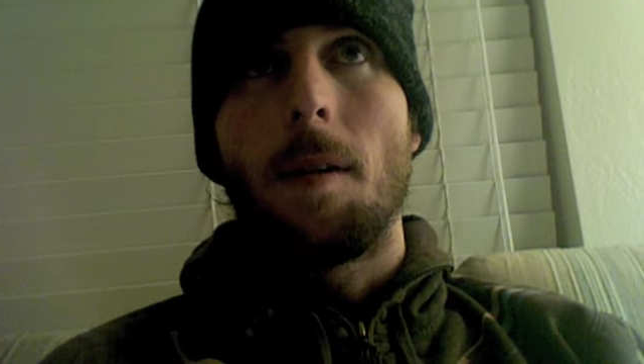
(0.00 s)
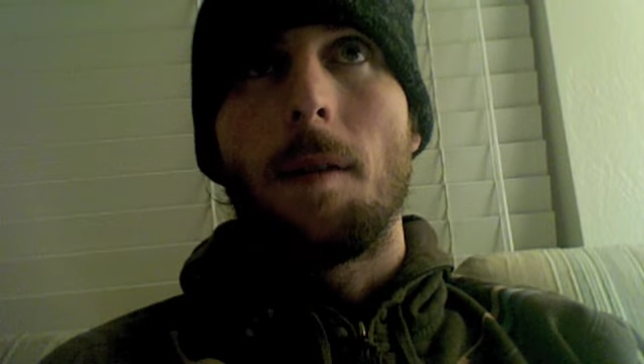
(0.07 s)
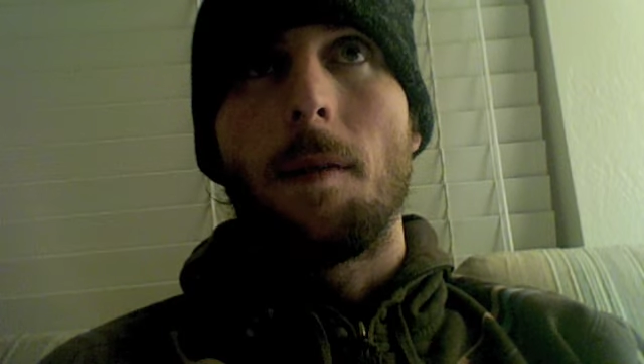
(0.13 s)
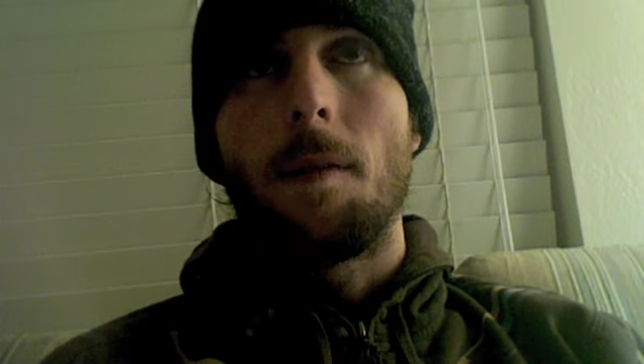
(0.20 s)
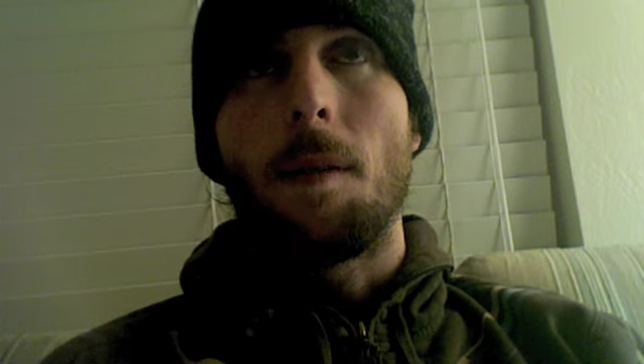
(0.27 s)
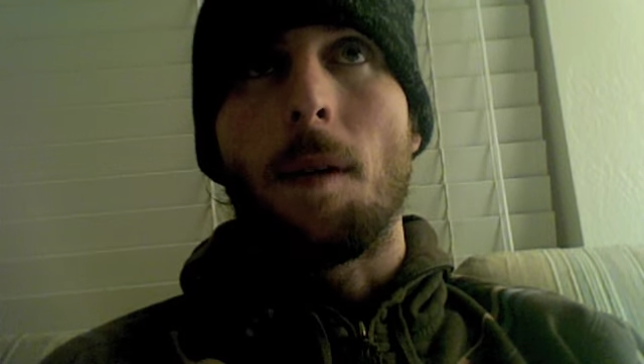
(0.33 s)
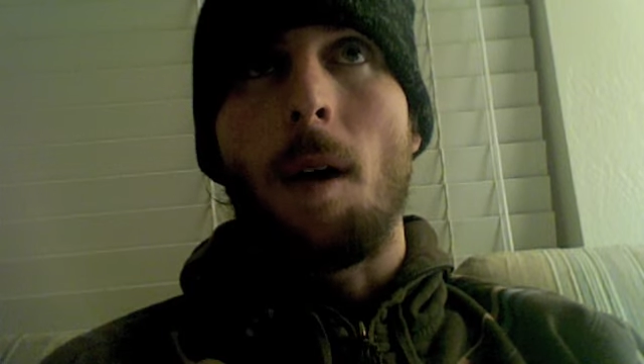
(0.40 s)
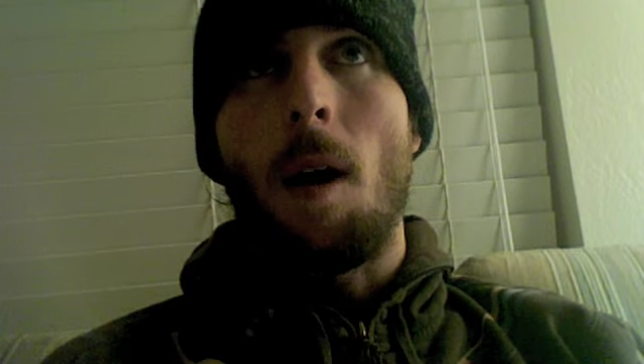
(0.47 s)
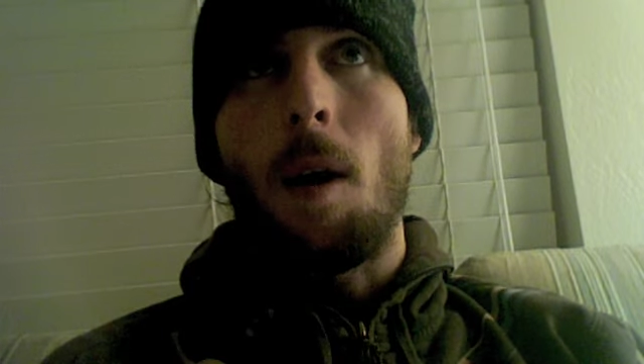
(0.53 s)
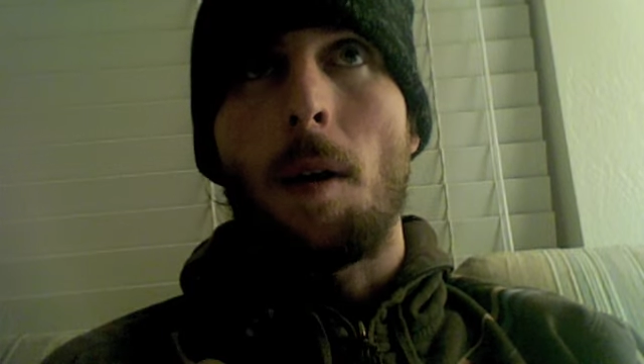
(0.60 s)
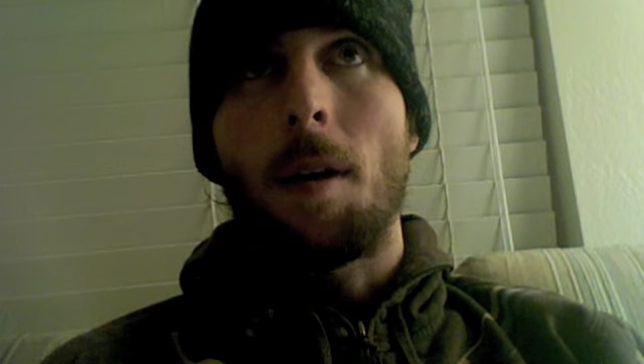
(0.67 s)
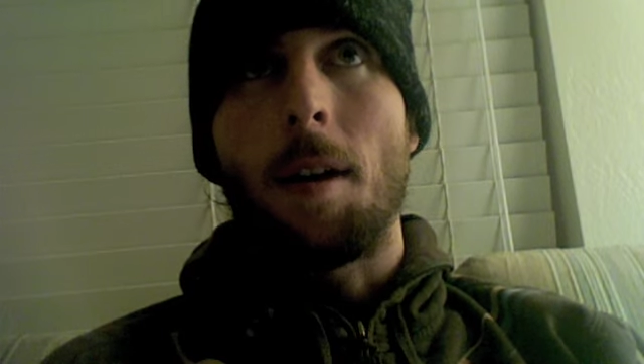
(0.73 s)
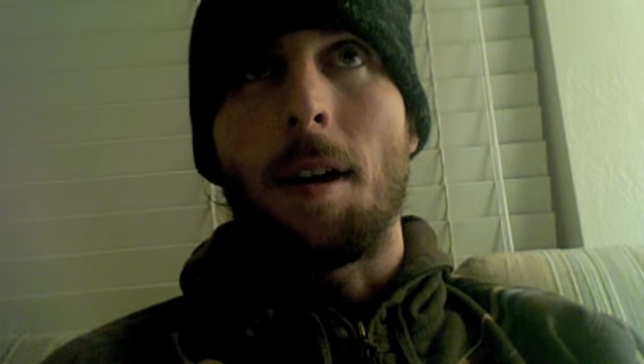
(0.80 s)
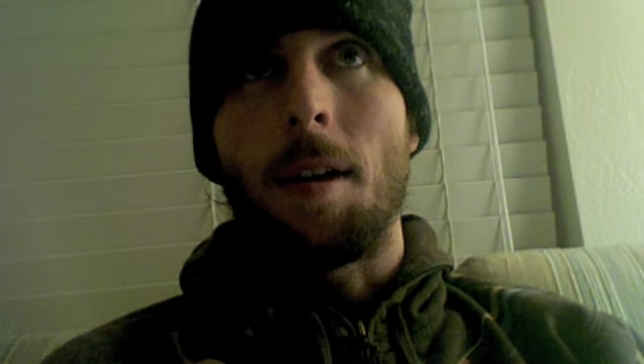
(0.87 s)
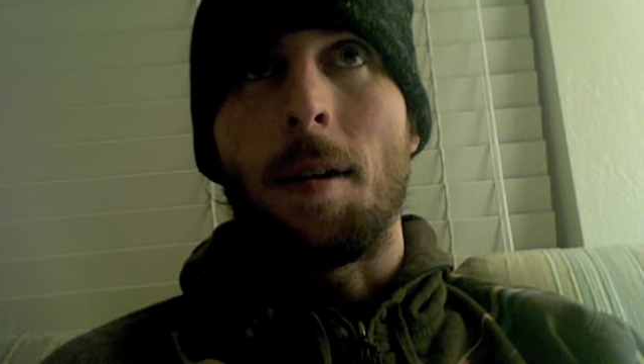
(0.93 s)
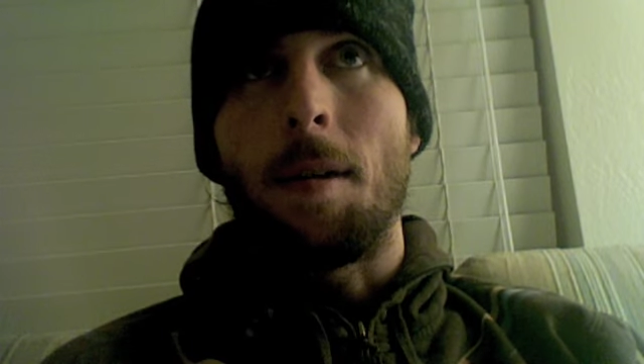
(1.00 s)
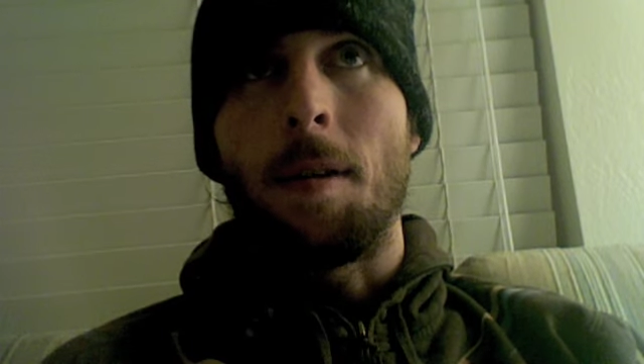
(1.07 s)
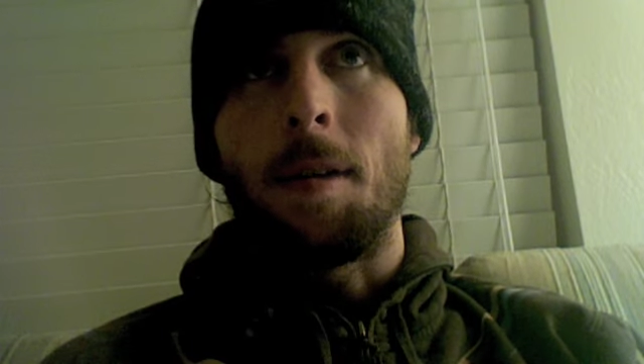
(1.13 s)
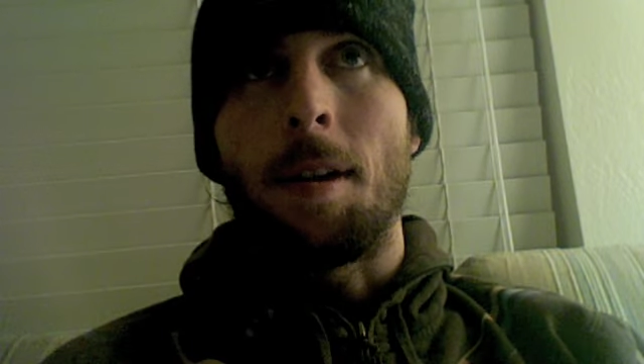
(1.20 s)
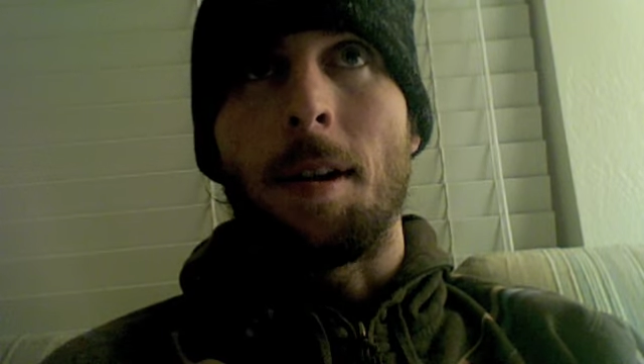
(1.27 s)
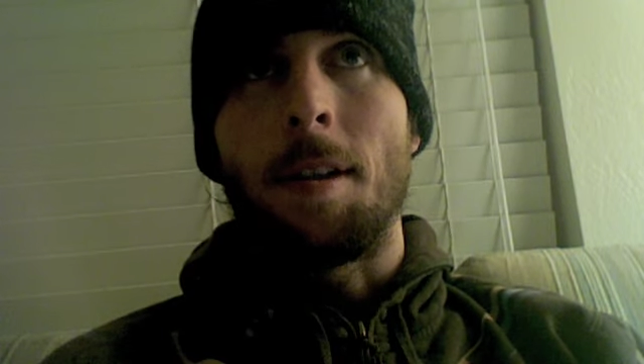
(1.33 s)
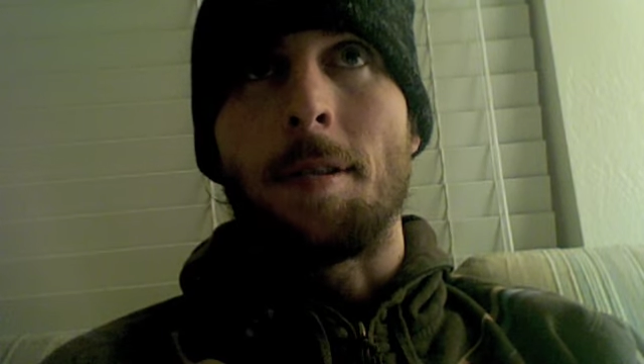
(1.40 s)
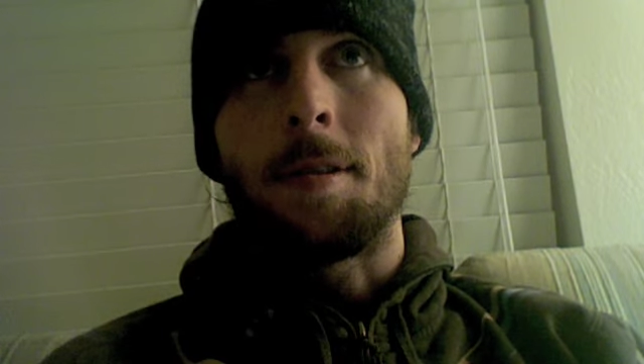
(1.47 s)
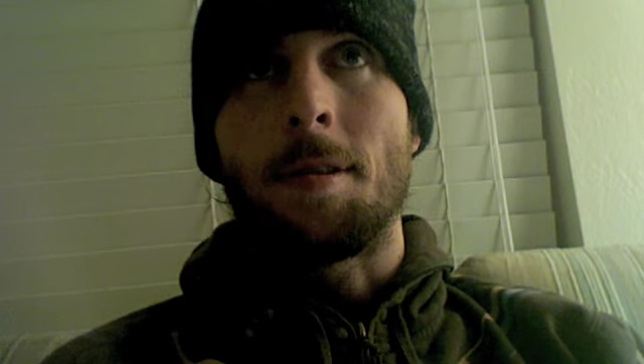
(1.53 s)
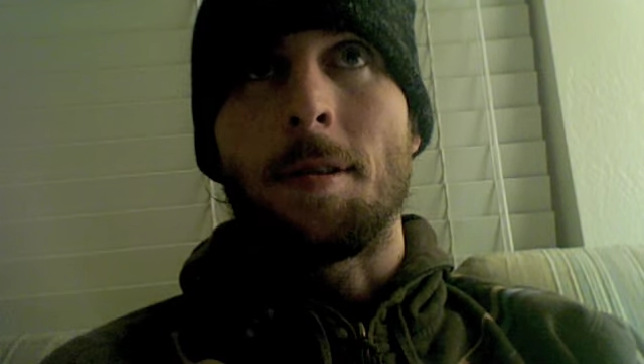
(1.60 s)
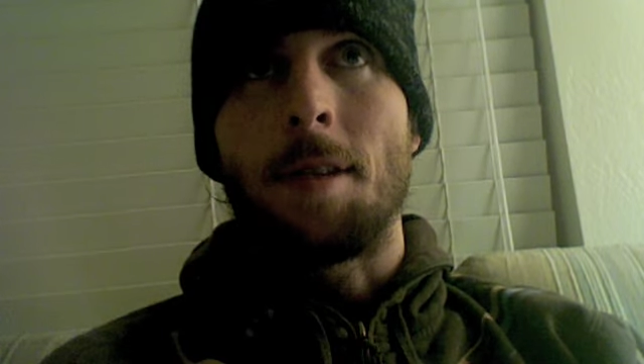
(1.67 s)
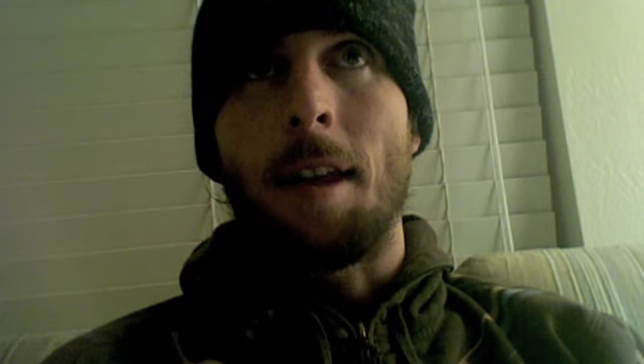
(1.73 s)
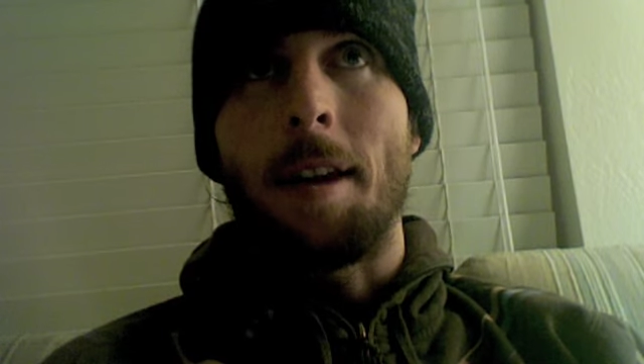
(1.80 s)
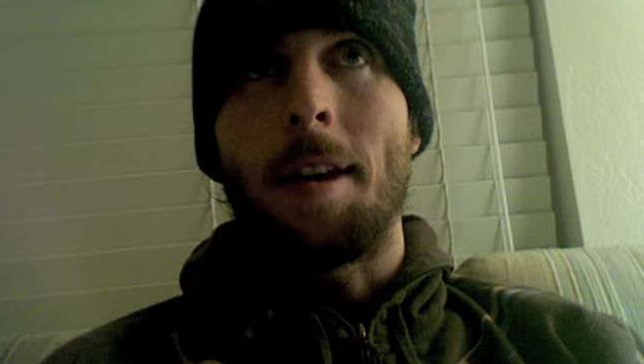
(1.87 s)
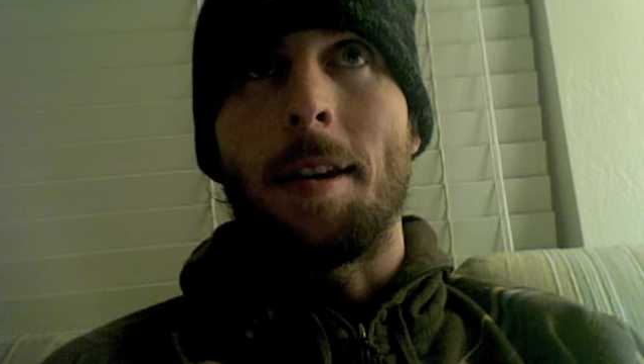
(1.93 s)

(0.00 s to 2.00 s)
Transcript: for our guild. It's Lady